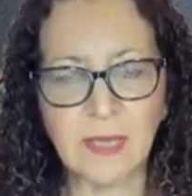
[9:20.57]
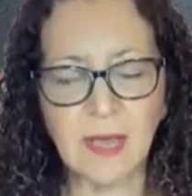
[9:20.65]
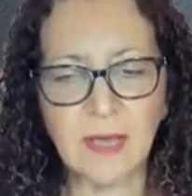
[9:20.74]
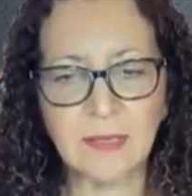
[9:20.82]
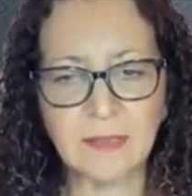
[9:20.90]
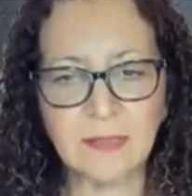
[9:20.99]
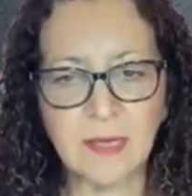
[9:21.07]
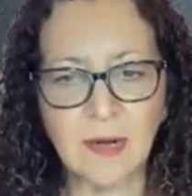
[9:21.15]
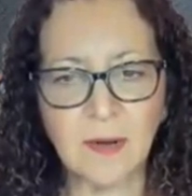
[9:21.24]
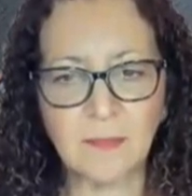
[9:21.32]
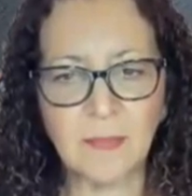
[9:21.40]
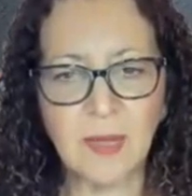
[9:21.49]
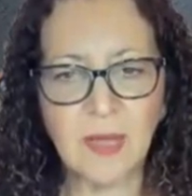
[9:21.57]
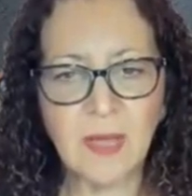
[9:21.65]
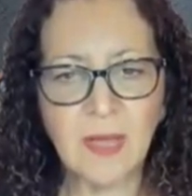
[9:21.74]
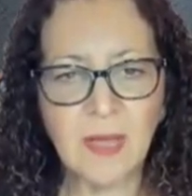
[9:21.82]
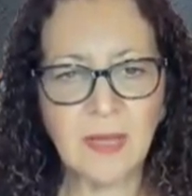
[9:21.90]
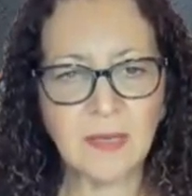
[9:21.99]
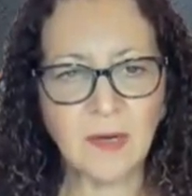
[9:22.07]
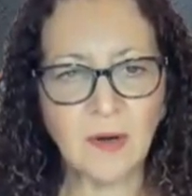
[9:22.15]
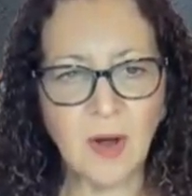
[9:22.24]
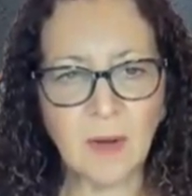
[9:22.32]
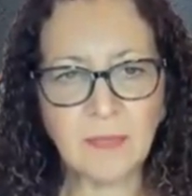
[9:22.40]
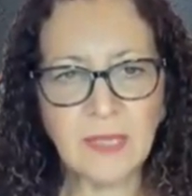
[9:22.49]
And
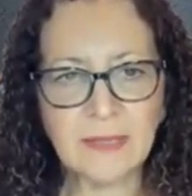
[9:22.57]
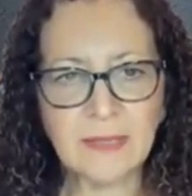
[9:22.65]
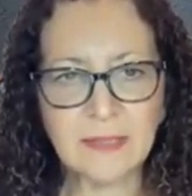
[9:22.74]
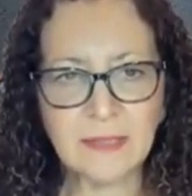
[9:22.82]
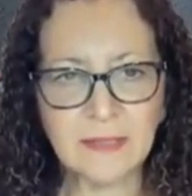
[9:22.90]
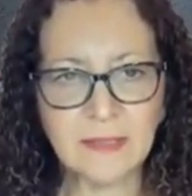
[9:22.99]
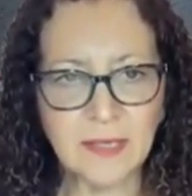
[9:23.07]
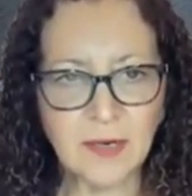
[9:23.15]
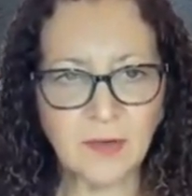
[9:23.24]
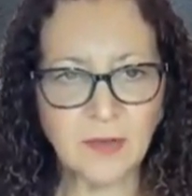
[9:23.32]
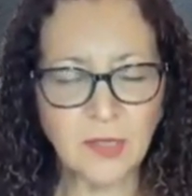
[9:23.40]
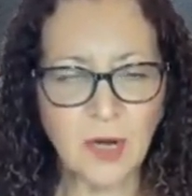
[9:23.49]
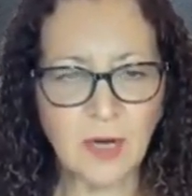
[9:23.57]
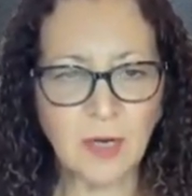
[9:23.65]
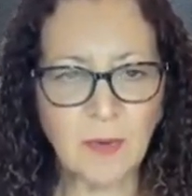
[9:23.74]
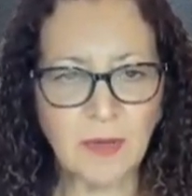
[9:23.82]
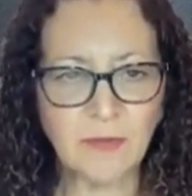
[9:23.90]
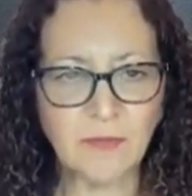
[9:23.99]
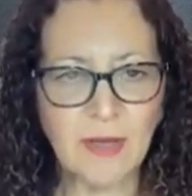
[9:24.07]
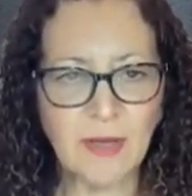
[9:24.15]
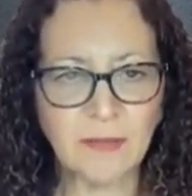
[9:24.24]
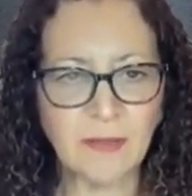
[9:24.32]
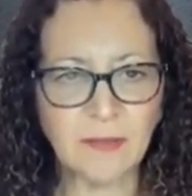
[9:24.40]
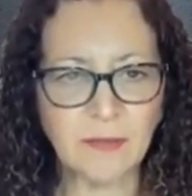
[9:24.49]
I'm glad to hear you talk about the
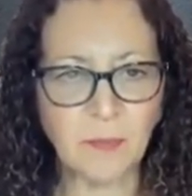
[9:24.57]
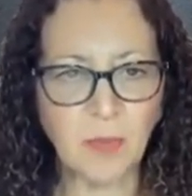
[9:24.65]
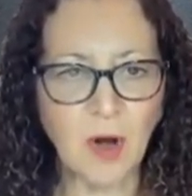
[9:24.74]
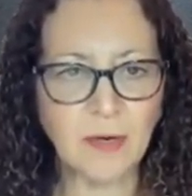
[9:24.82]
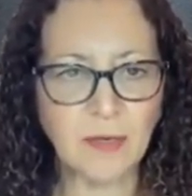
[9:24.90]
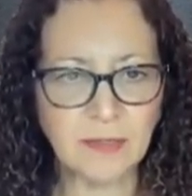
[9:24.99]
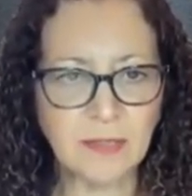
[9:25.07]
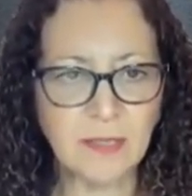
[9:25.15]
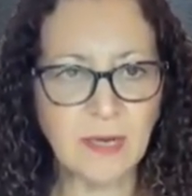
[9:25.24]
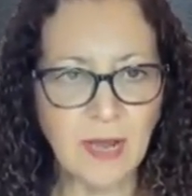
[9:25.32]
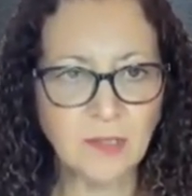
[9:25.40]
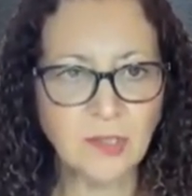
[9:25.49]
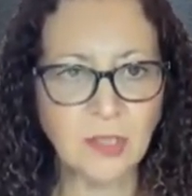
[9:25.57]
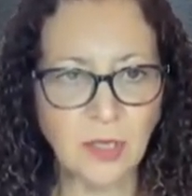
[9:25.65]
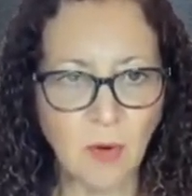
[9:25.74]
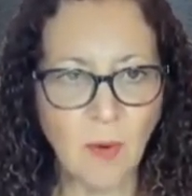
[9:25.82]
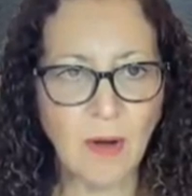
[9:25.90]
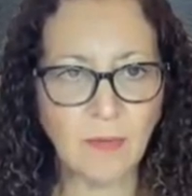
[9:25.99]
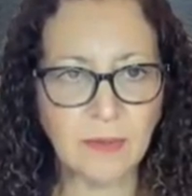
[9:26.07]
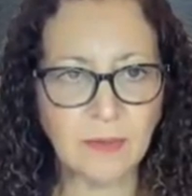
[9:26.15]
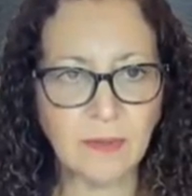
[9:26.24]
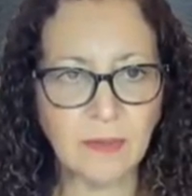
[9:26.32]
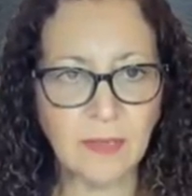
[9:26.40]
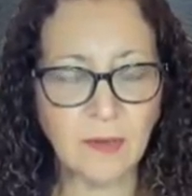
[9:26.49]
fact that the product can actually go out
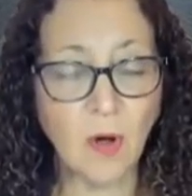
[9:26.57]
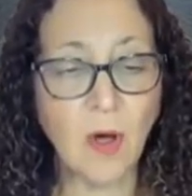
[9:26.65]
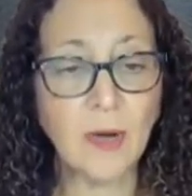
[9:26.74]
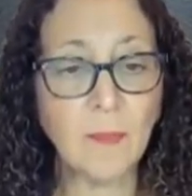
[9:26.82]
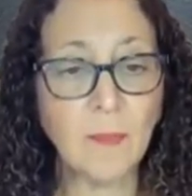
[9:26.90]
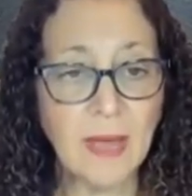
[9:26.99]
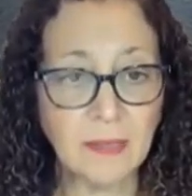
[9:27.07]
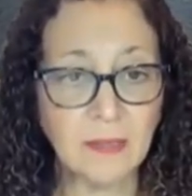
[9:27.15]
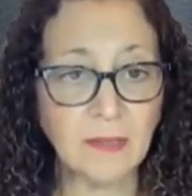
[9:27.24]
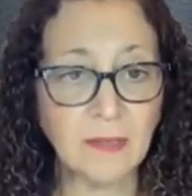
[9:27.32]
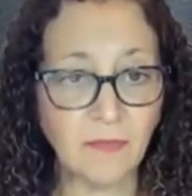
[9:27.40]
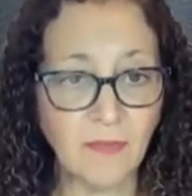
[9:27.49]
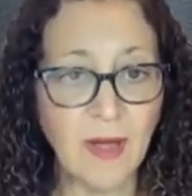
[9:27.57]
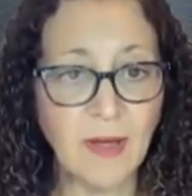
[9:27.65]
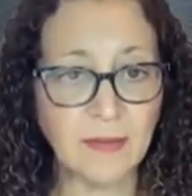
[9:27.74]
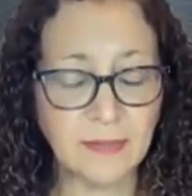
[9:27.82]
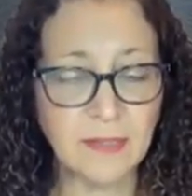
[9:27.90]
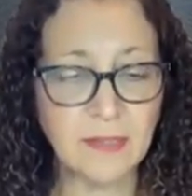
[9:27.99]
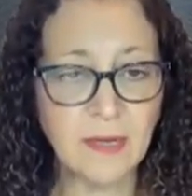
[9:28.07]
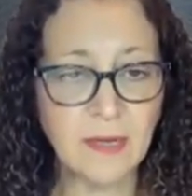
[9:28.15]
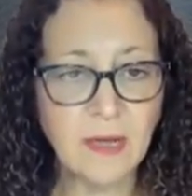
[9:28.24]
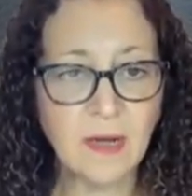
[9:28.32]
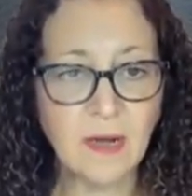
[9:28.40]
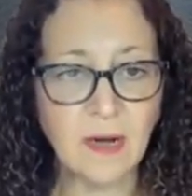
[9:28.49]
and automatically find
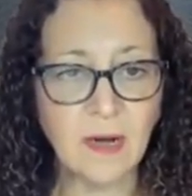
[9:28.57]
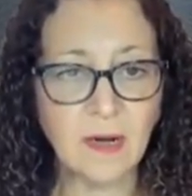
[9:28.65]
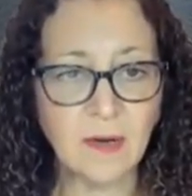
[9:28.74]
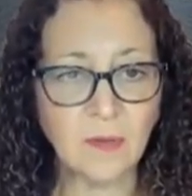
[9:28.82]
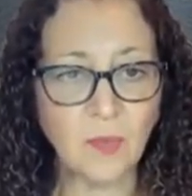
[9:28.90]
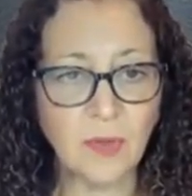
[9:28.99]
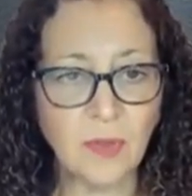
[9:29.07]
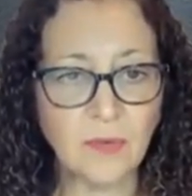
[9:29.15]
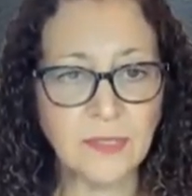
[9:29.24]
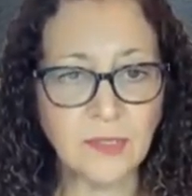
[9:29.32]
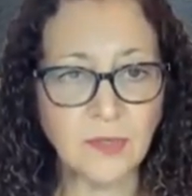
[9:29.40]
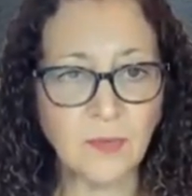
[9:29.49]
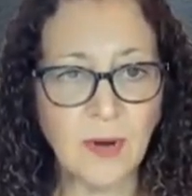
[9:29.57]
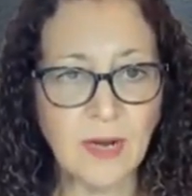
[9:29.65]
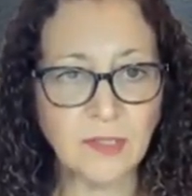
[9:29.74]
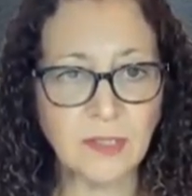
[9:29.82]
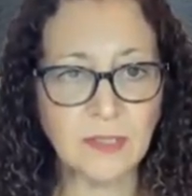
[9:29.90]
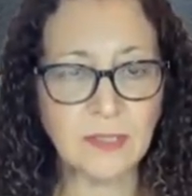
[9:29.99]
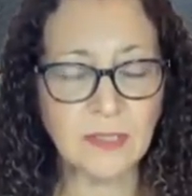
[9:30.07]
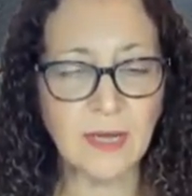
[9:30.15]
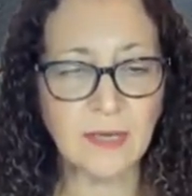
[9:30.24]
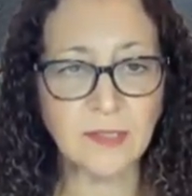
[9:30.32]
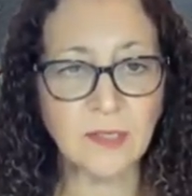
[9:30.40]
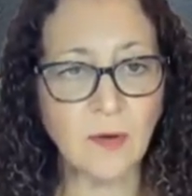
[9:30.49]
where those interactions
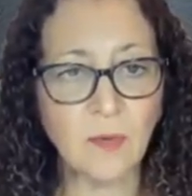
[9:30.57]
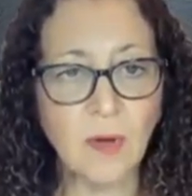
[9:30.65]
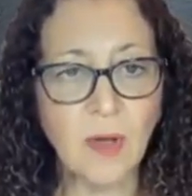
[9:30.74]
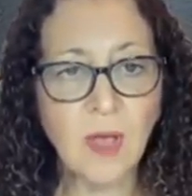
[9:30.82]
lie. So